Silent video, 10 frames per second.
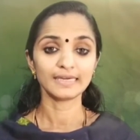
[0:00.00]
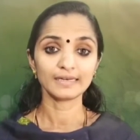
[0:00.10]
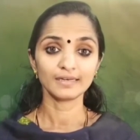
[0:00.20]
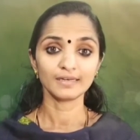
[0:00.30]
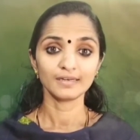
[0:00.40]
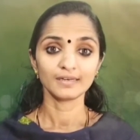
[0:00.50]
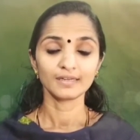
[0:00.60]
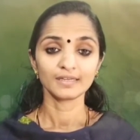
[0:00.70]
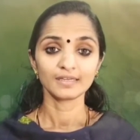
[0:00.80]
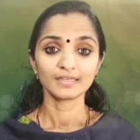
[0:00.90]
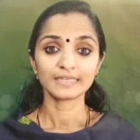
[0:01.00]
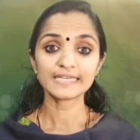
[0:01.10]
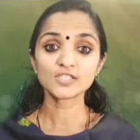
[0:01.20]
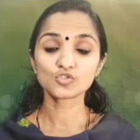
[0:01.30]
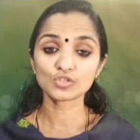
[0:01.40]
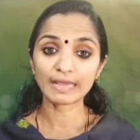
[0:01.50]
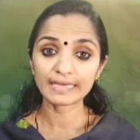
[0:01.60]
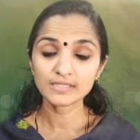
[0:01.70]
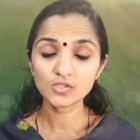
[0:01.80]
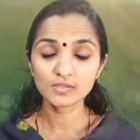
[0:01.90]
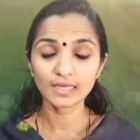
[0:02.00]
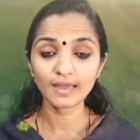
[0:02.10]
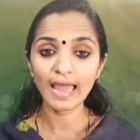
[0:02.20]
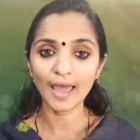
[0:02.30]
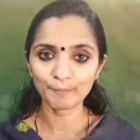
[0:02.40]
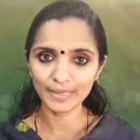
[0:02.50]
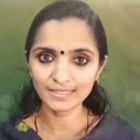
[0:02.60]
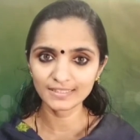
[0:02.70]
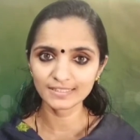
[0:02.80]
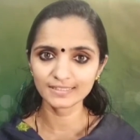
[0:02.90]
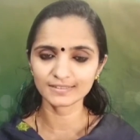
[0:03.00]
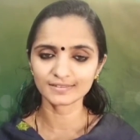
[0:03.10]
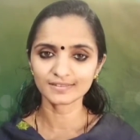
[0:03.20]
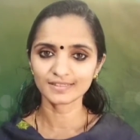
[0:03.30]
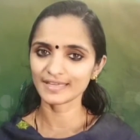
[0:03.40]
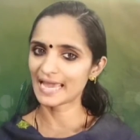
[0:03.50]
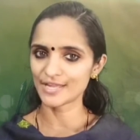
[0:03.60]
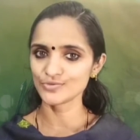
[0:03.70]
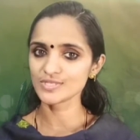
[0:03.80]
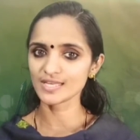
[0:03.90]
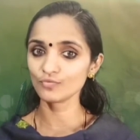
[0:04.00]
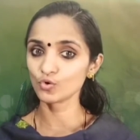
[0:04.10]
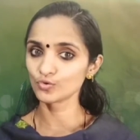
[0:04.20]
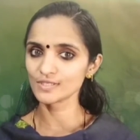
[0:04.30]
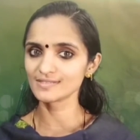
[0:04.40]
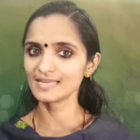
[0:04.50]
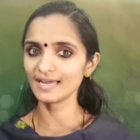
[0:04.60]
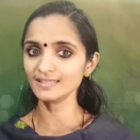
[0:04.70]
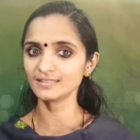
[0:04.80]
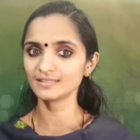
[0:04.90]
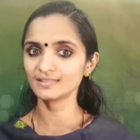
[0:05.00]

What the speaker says: Then a strange thing happened there. Can you say what was that?